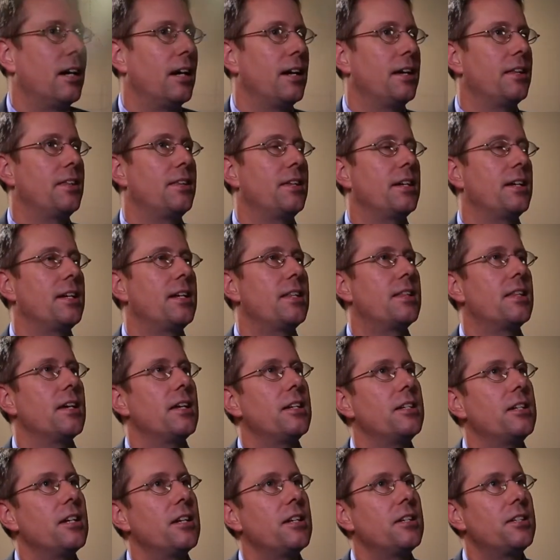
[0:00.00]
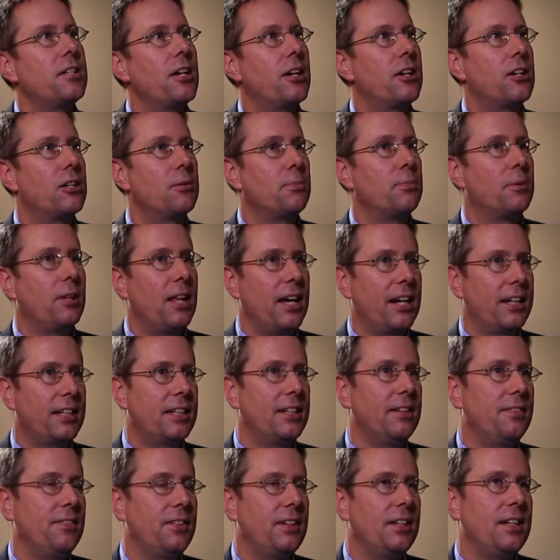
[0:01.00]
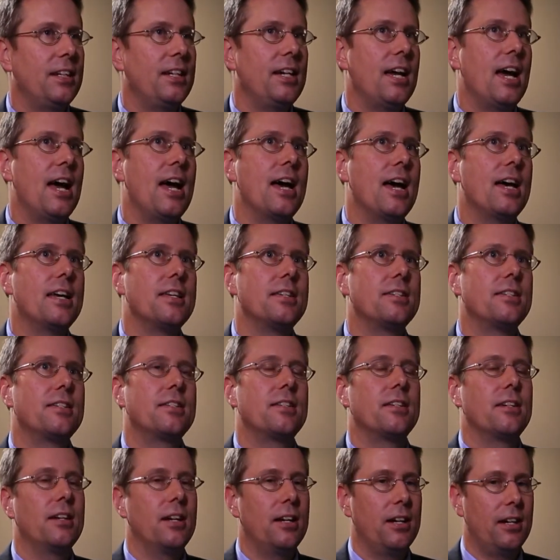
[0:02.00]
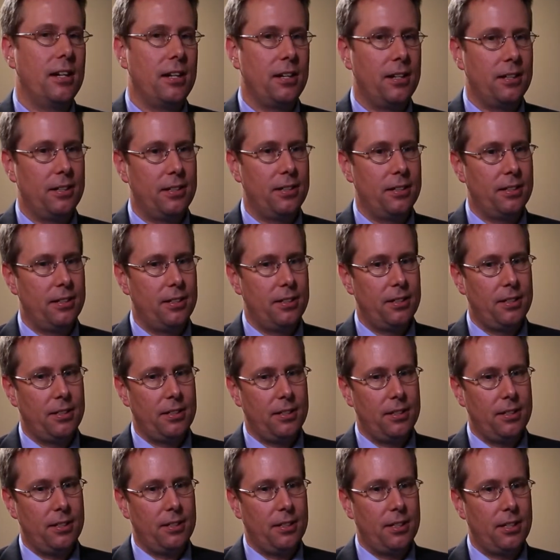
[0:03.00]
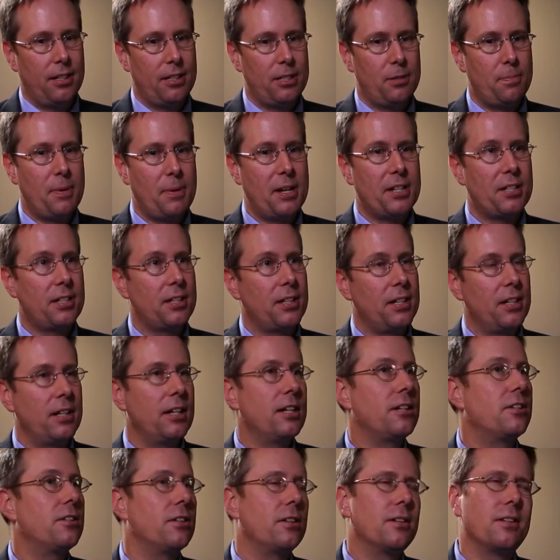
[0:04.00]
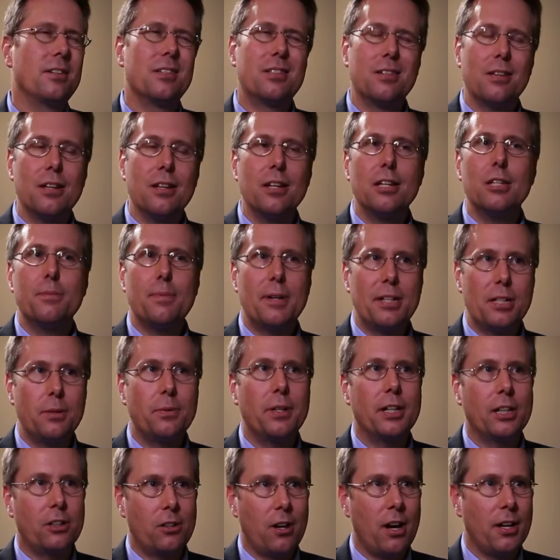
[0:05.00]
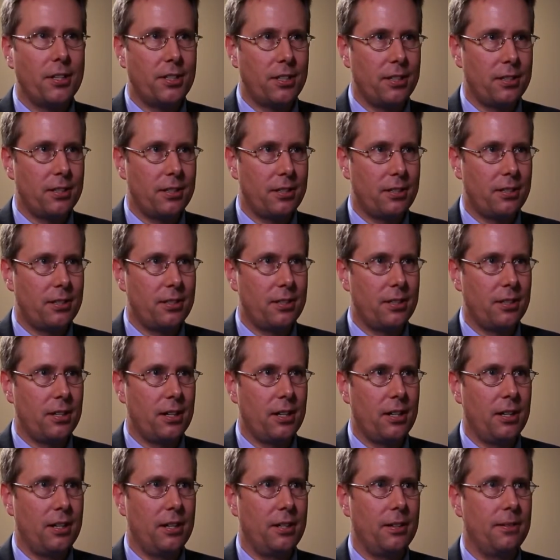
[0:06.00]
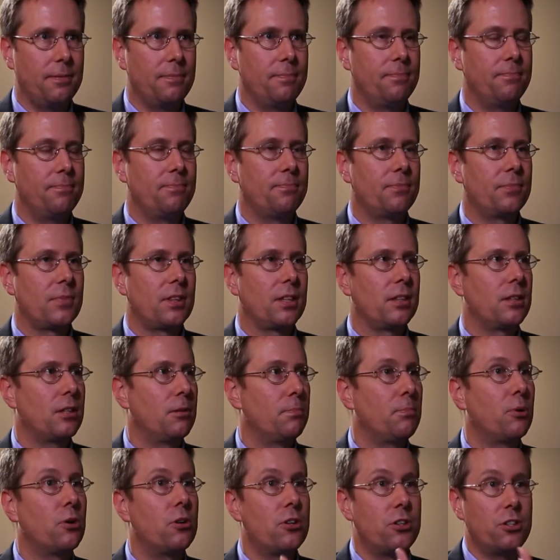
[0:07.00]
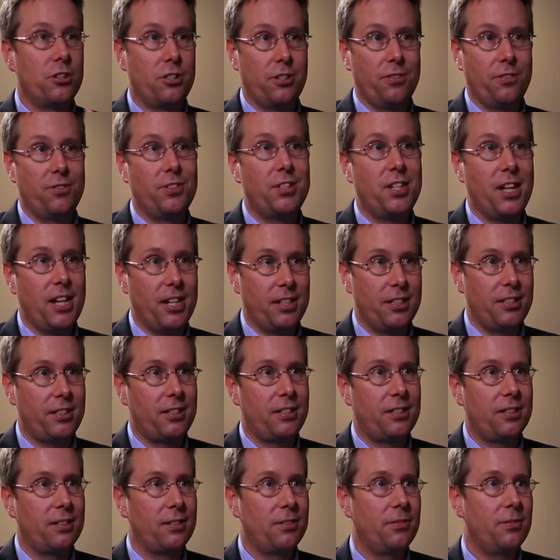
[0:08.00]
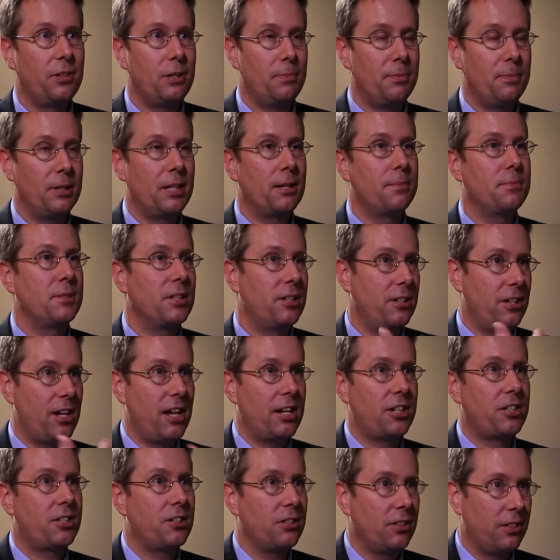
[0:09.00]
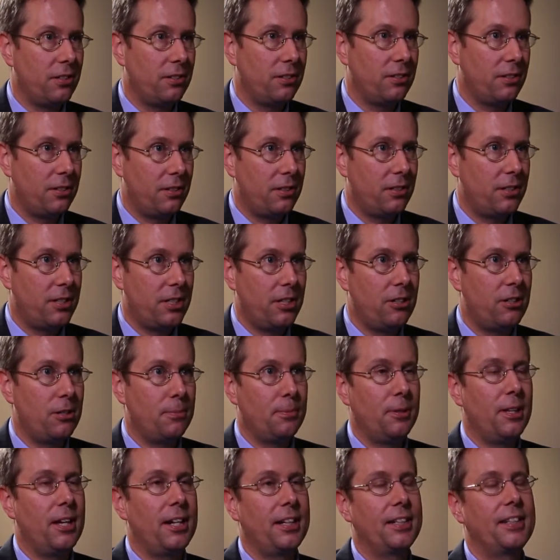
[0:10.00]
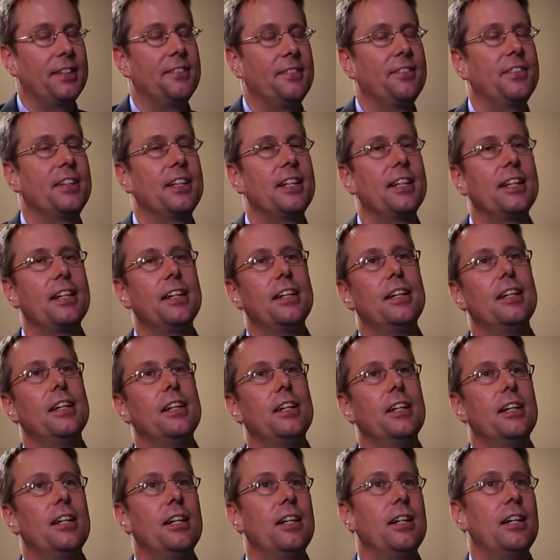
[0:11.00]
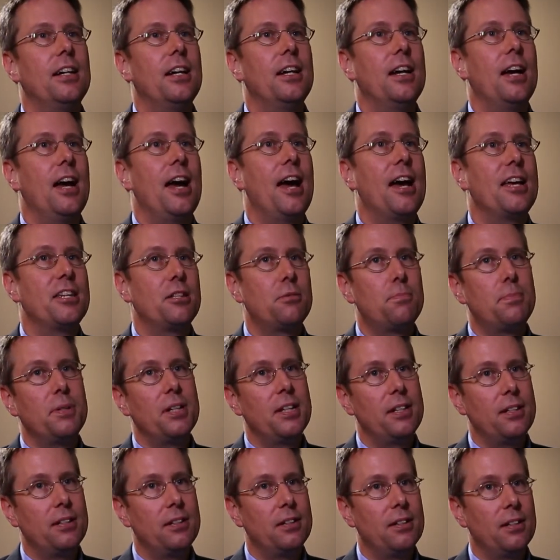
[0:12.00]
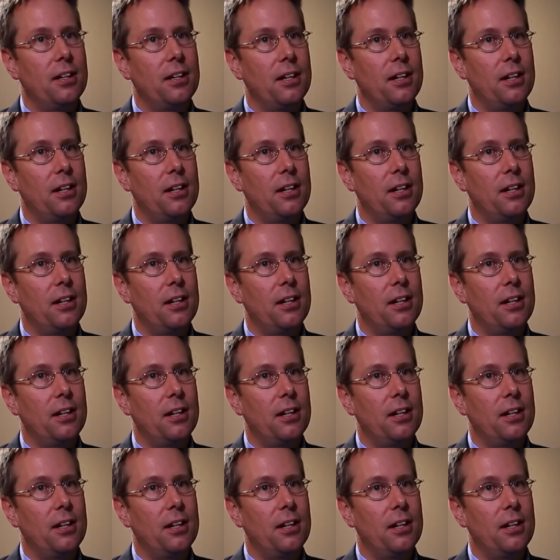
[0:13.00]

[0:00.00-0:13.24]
I think that charitable activity has, especially when it crosses the borders of states, when it becomes international charitable activity, has been,